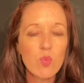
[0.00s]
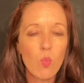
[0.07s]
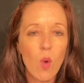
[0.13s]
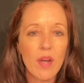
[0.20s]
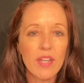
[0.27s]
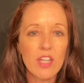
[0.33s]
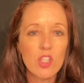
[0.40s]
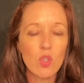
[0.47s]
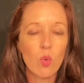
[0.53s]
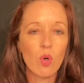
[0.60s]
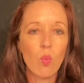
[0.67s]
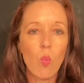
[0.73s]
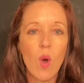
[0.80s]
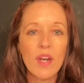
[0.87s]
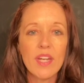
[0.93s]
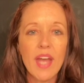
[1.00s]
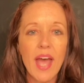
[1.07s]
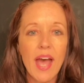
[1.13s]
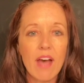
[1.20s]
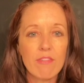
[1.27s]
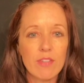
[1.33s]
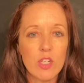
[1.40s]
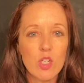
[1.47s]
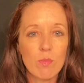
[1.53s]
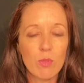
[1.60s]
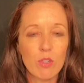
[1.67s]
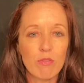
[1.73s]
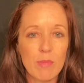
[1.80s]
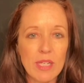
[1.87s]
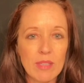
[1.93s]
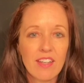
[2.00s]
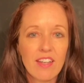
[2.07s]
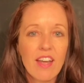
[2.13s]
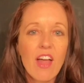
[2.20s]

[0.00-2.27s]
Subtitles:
1 inch, or 1.5 inch movement.